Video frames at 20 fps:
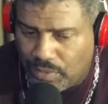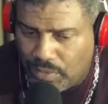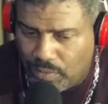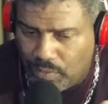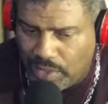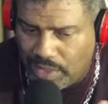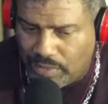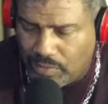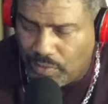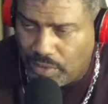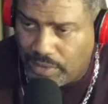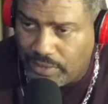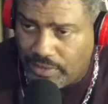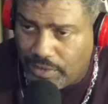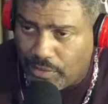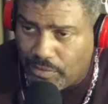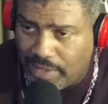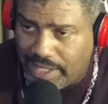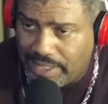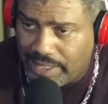what are
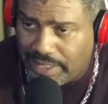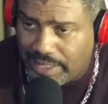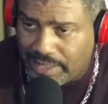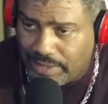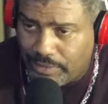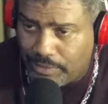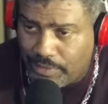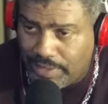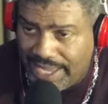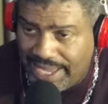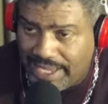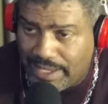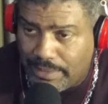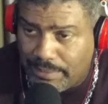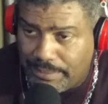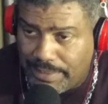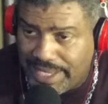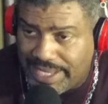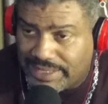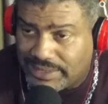they rated through
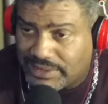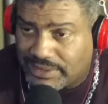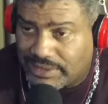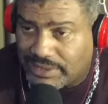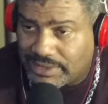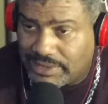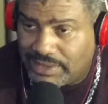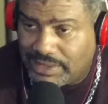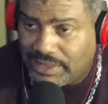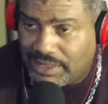AM Best?